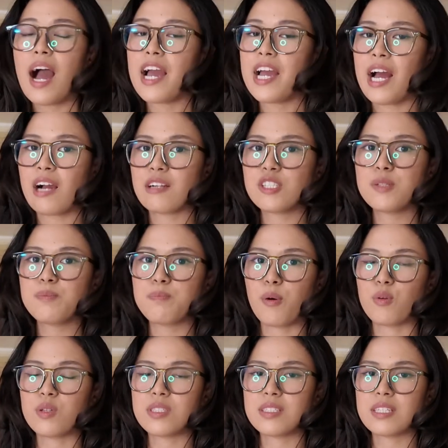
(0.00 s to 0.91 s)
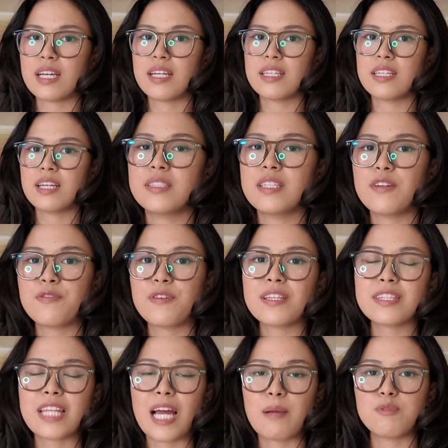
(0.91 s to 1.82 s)
I actually posted
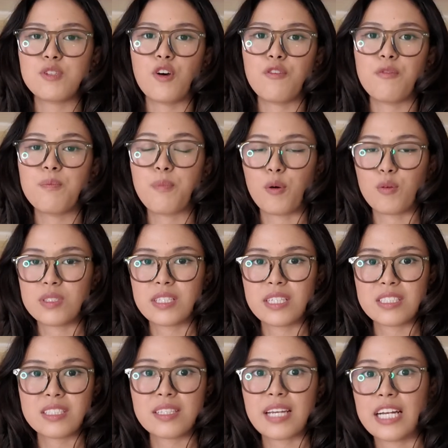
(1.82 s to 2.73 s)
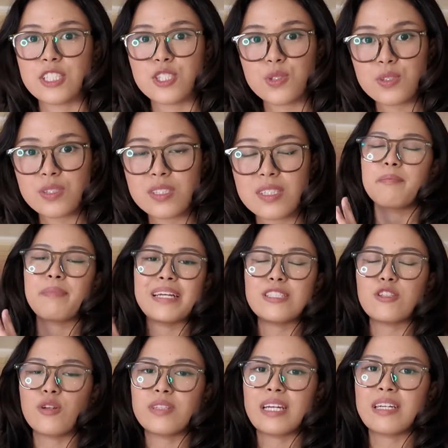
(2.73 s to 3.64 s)
different types of posting schedules
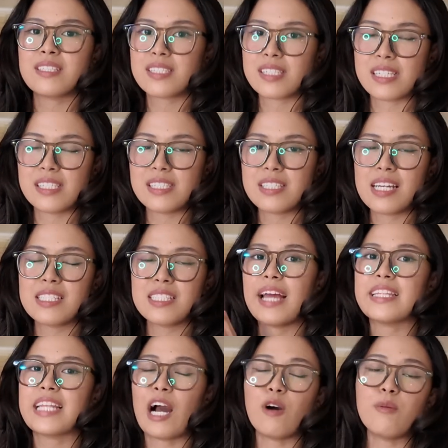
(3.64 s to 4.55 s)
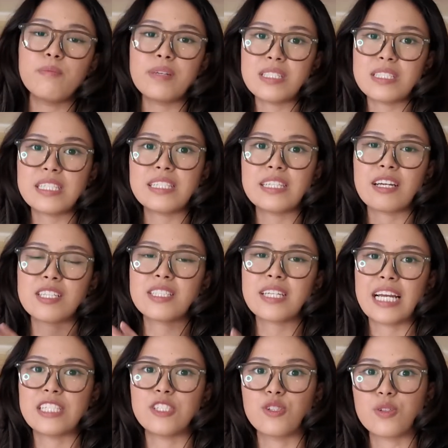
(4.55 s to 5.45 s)
based on their skill sets and how busy their
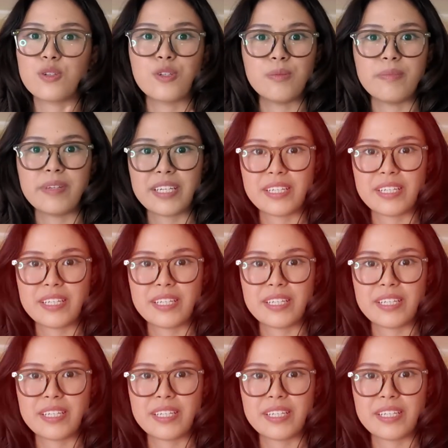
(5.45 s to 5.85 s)
schedule could be.